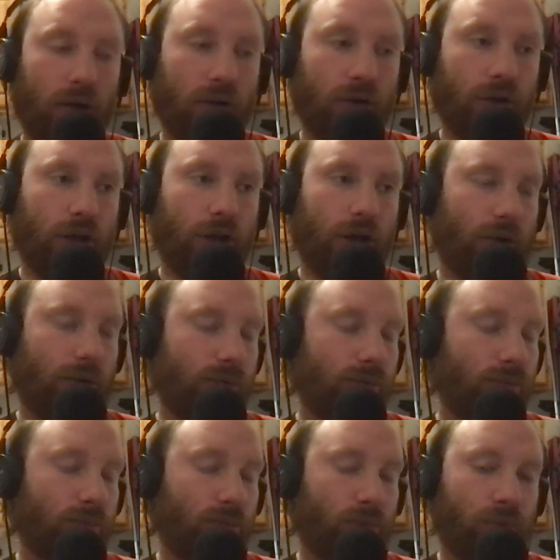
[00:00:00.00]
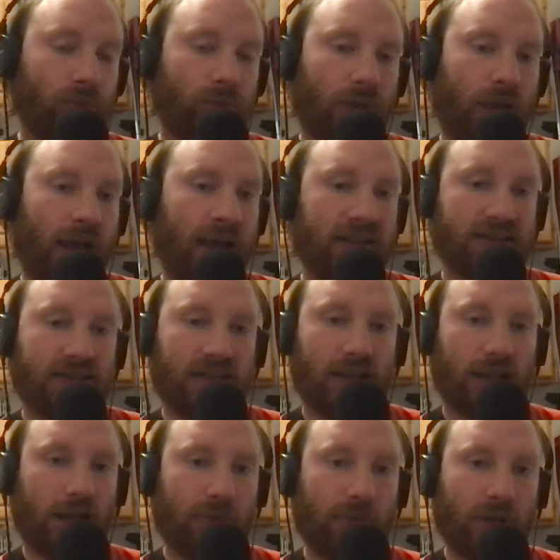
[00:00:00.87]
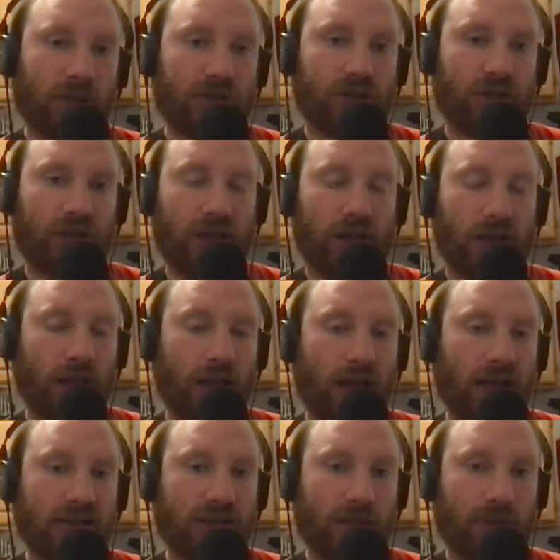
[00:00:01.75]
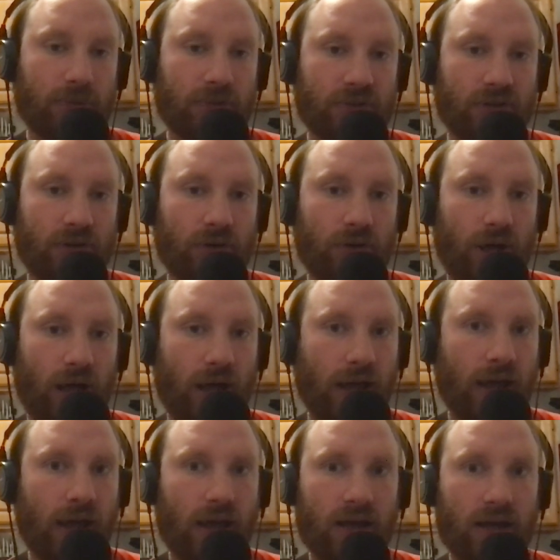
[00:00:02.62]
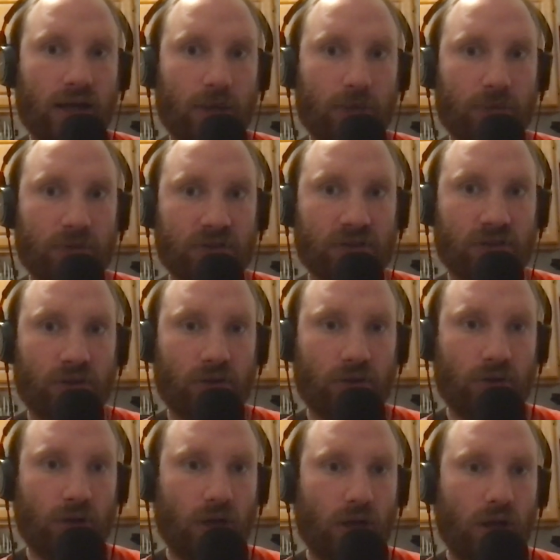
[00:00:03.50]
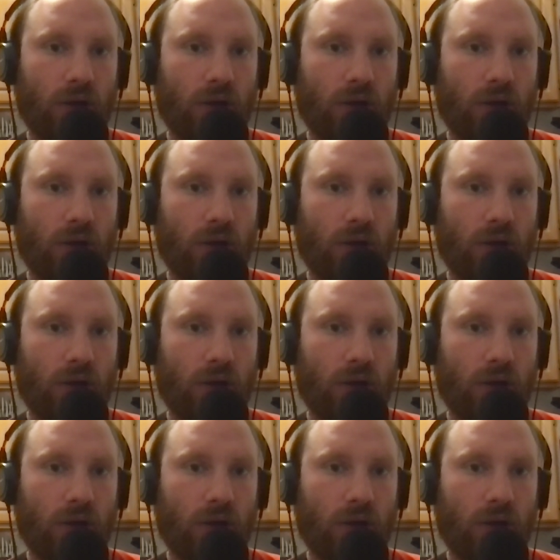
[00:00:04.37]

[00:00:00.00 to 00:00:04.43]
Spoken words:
you know, as Eli mentioned in the last episode, I had an episode